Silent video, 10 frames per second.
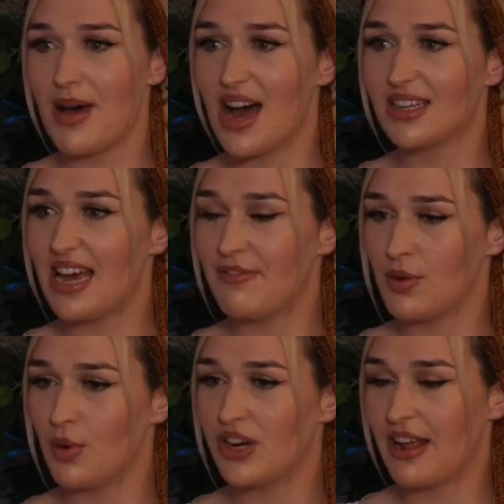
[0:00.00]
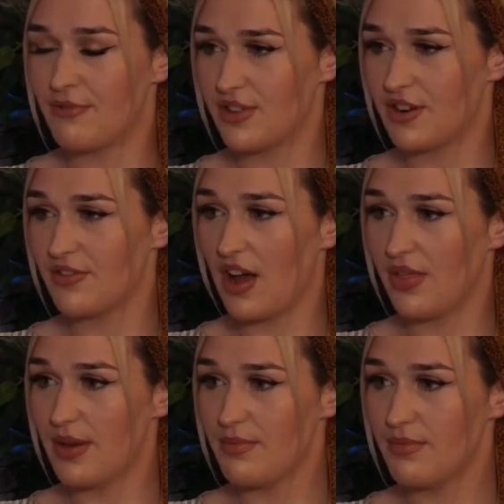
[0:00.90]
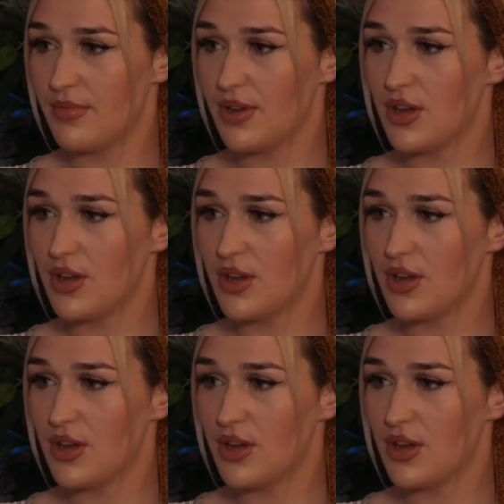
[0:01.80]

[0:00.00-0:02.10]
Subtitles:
impact everyone and everything around them.